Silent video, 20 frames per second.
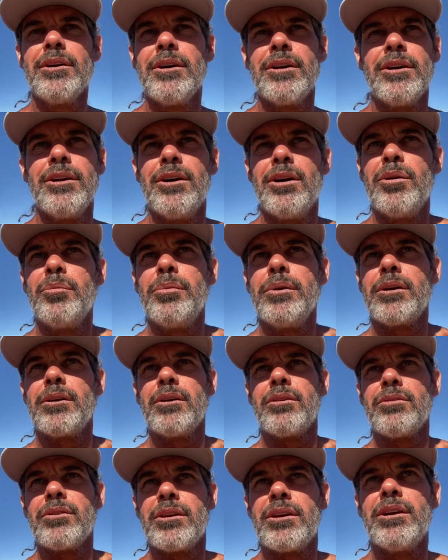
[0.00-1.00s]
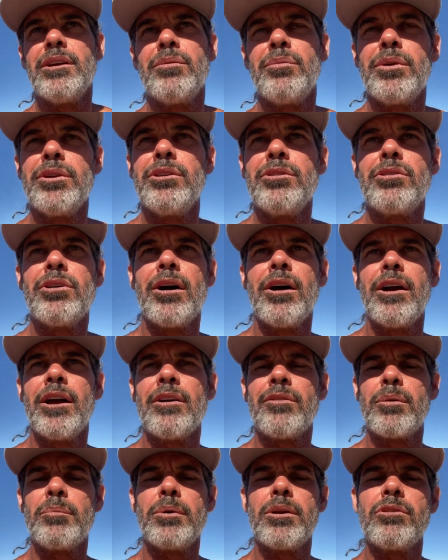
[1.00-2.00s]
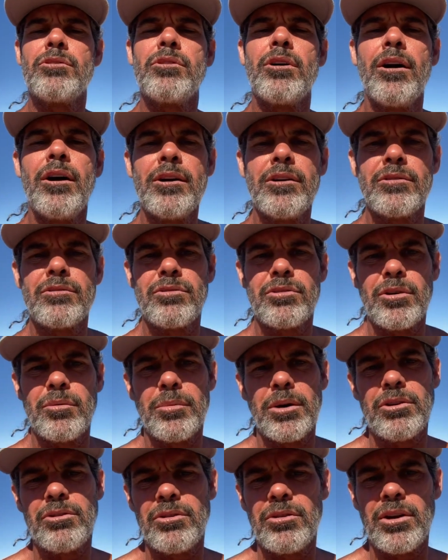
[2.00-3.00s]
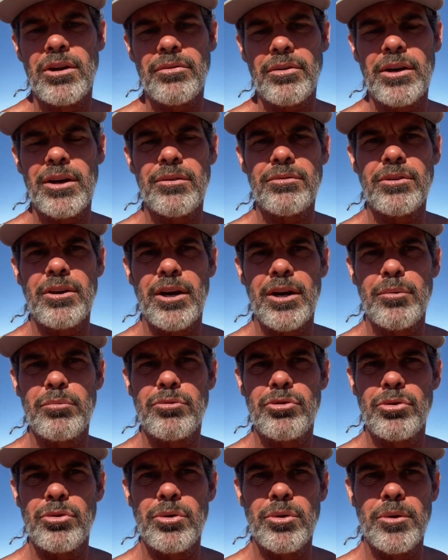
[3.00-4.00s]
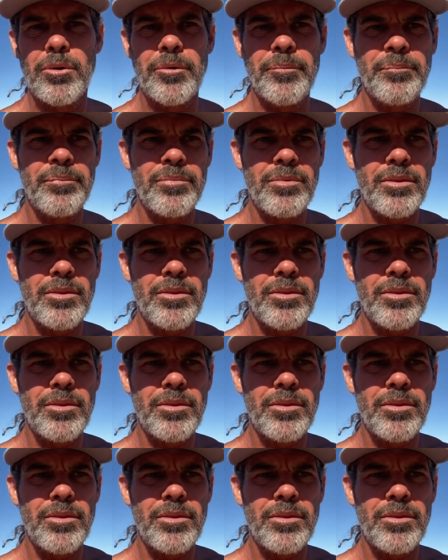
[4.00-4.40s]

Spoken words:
you know, because again, when you talk, everybody's talking so much, you never have time to